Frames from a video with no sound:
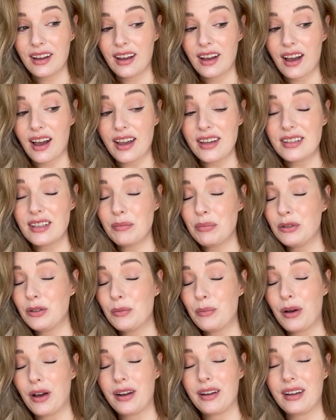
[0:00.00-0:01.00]
I stumbled
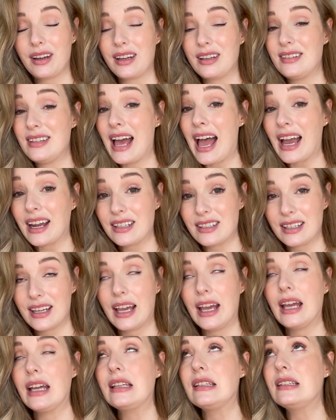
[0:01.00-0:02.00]
upon an
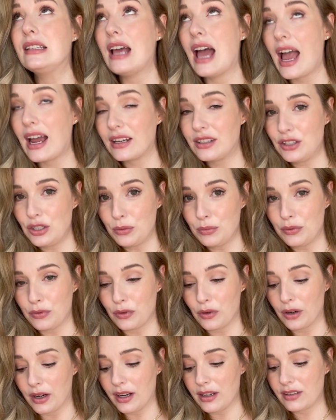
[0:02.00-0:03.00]
exact dupe
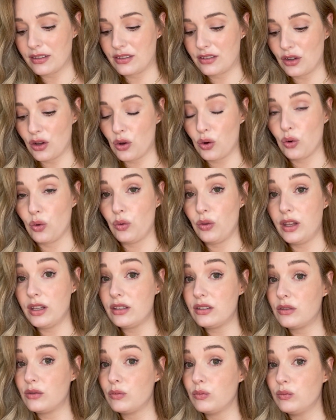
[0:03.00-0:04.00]
for it, so
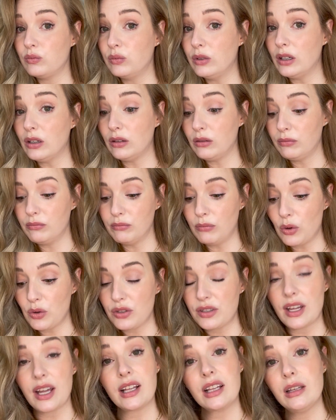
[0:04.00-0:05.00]
this will
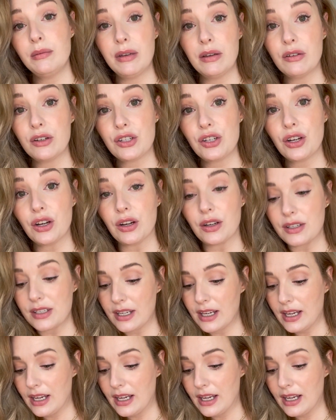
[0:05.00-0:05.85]
most likely be returned.